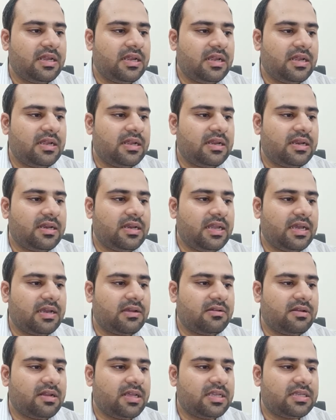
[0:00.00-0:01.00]

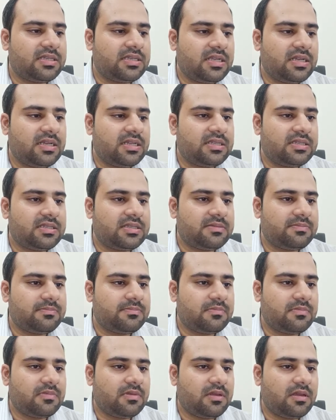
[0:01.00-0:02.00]
Decoration is
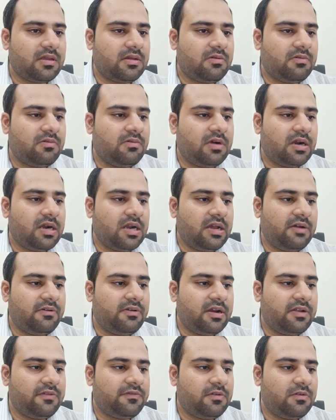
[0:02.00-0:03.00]

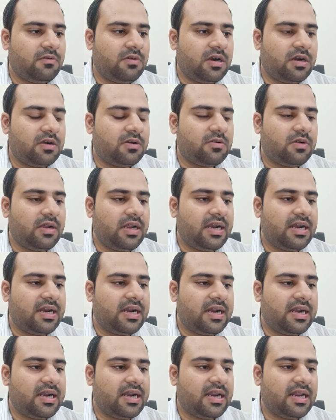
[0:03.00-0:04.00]
whatever. If you want to add
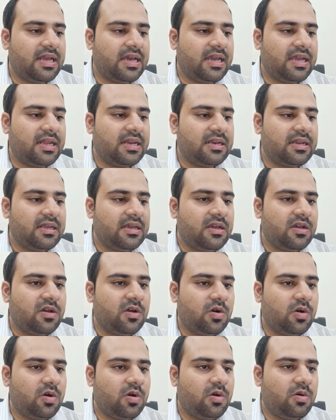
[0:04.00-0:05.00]
an underline,
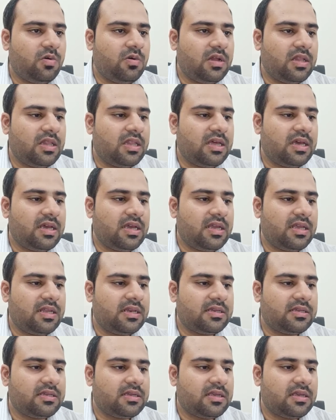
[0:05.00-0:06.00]
oval
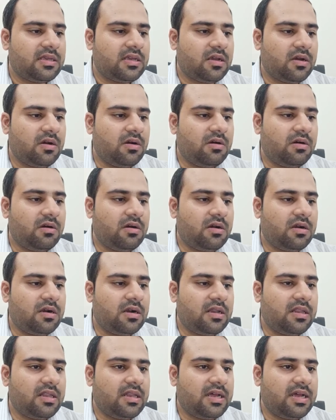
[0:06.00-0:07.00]
line, or
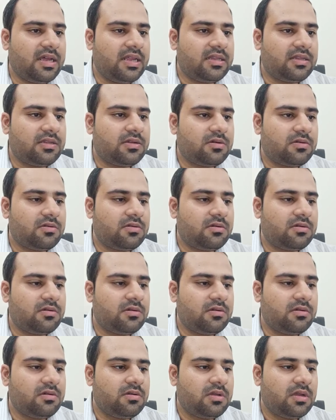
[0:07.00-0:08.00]
line
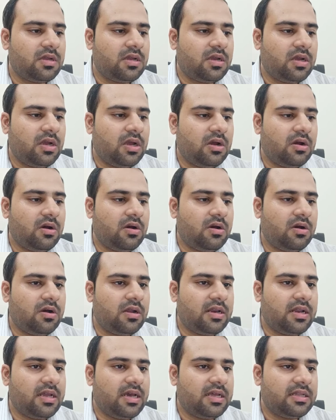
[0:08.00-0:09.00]
through, or
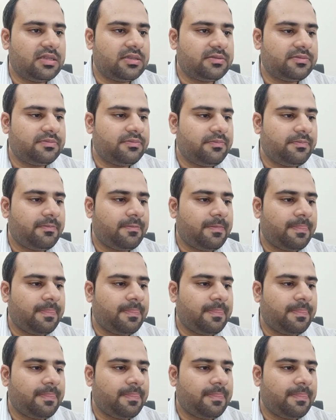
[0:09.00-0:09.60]
none.